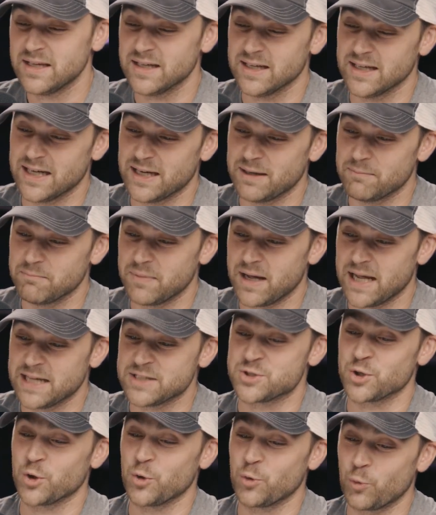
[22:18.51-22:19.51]

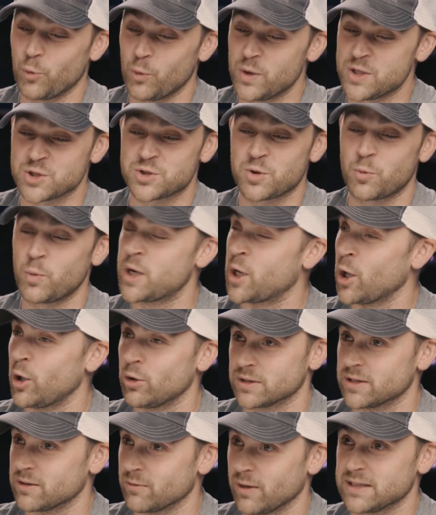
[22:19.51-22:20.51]
And so we
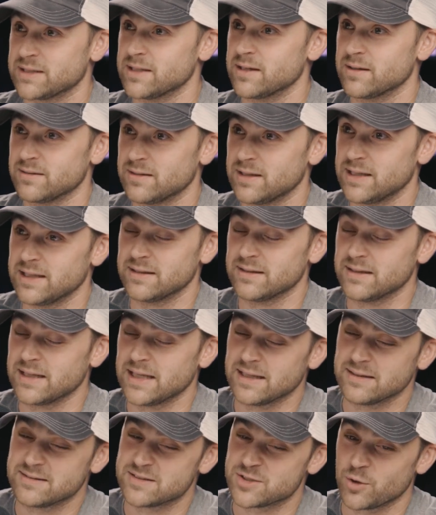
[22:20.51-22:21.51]
called it right there.
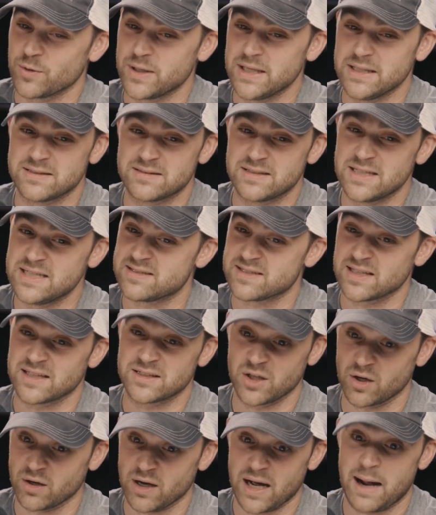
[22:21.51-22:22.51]
And so he
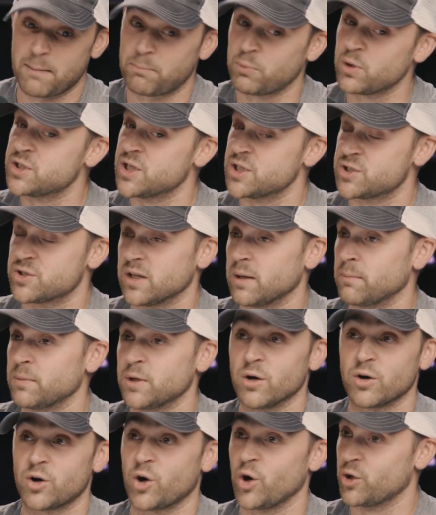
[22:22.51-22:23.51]
said, I appreciate you letting me
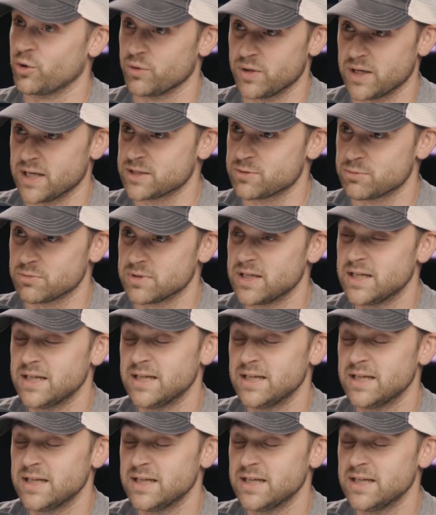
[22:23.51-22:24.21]
know. I'll call you on the next one.